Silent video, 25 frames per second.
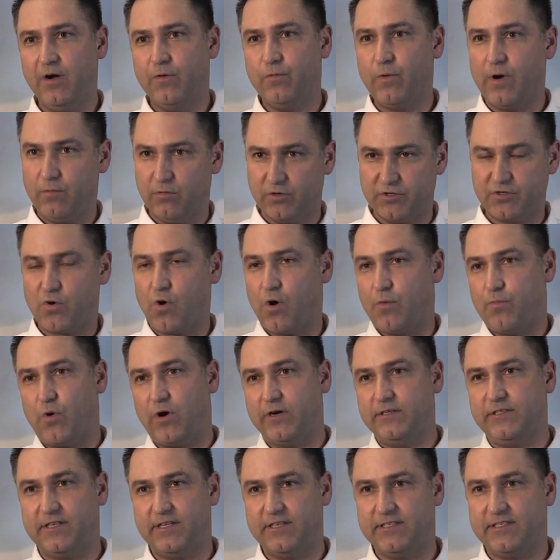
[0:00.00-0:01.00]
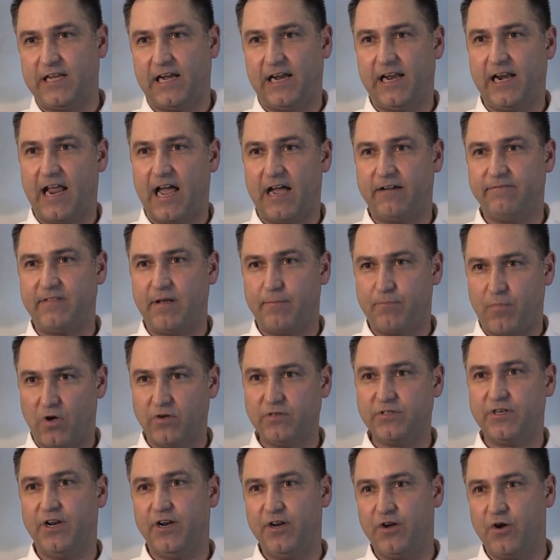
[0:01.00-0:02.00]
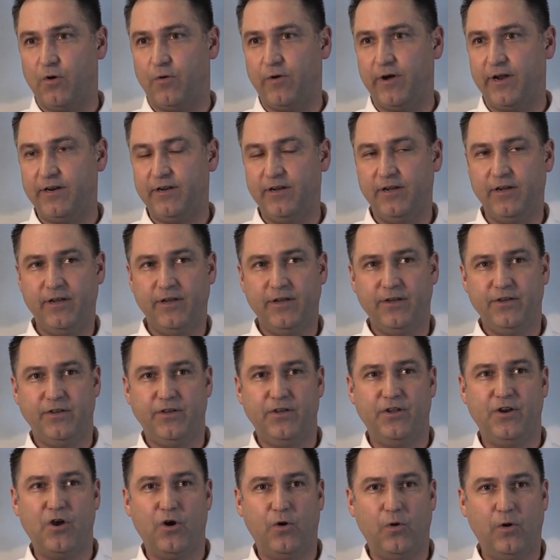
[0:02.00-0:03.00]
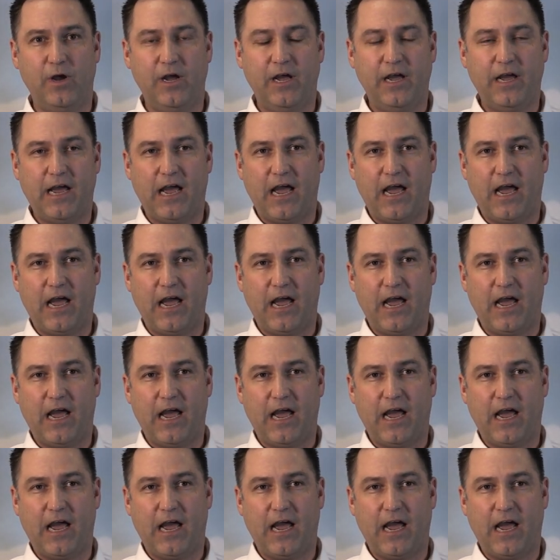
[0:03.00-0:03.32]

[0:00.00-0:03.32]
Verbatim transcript: We will score points in the second half. The ball's going to go in, you know.